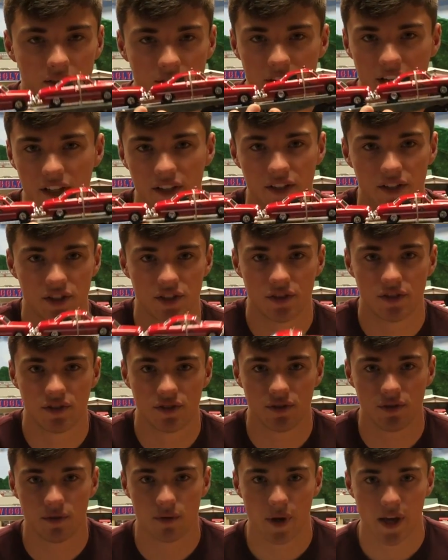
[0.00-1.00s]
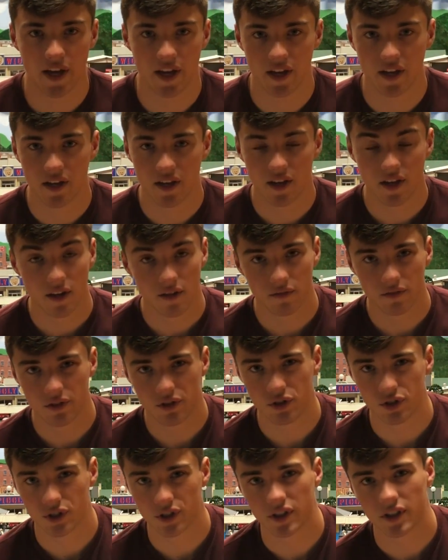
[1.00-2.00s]
great addition to a
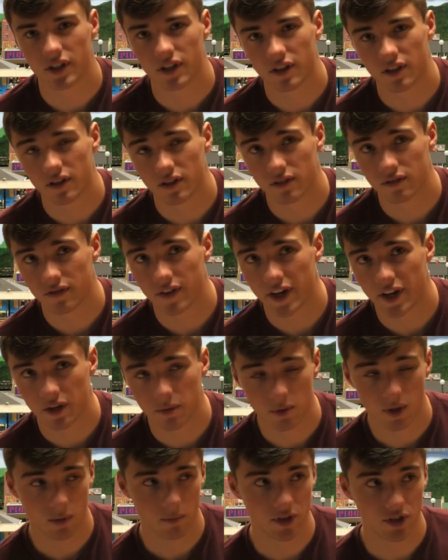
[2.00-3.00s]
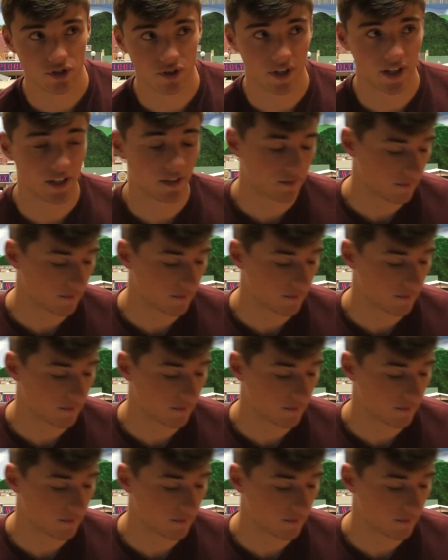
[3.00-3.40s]
future fire department train.